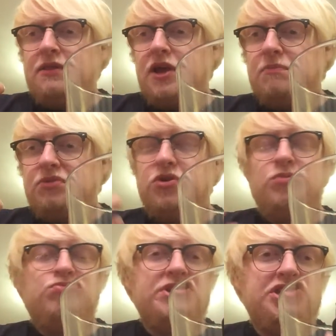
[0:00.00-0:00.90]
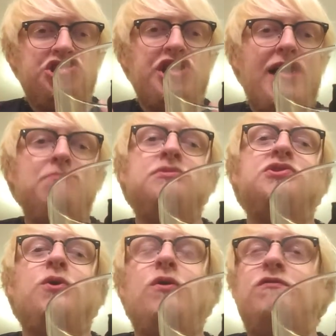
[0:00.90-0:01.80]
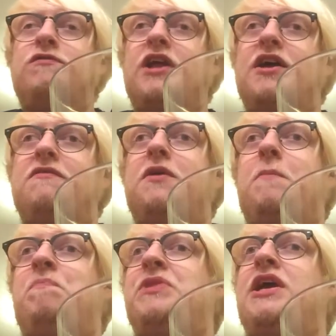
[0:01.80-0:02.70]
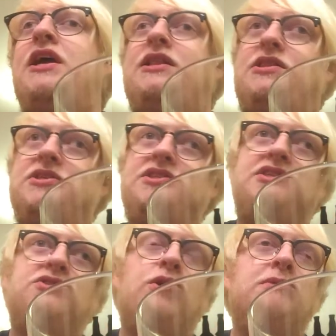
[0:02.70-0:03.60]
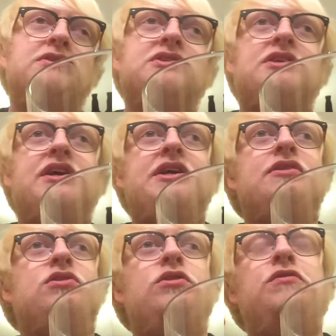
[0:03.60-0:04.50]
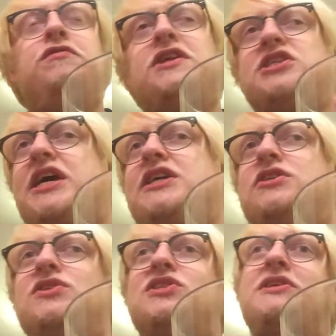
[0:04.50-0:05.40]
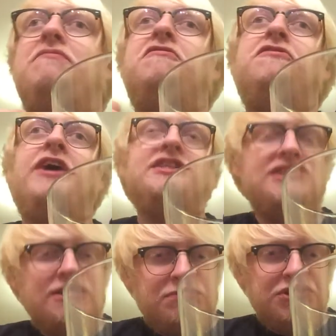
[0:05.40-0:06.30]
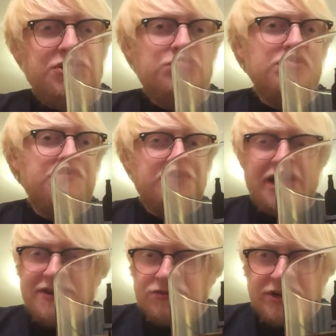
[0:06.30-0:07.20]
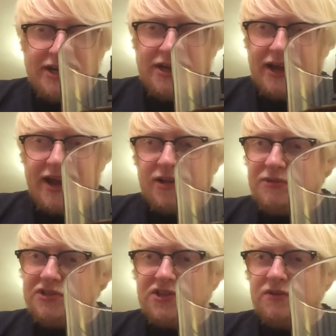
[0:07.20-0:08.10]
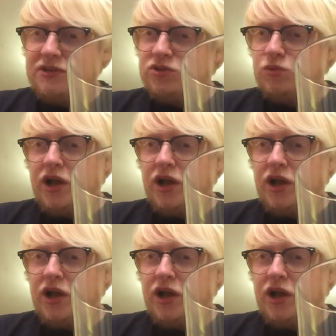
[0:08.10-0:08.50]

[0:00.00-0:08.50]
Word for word: like blueberry jam sort of flavour. There's this almost slight lovely decadent synthetic blueberry flavouring element to it as